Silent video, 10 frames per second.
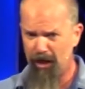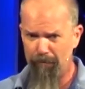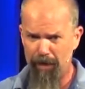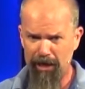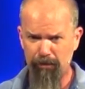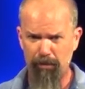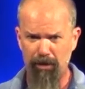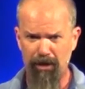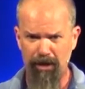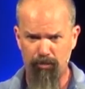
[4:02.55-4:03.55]
A bus
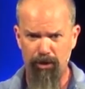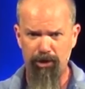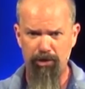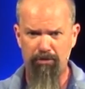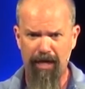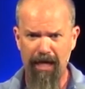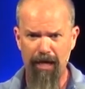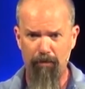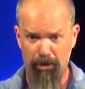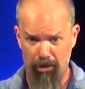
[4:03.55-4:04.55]
book is what you
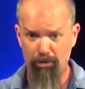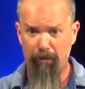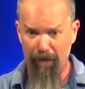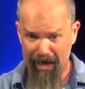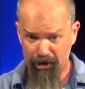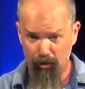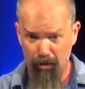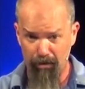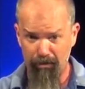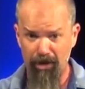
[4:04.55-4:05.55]
keep with all your
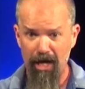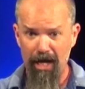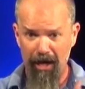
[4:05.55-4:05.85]
passwords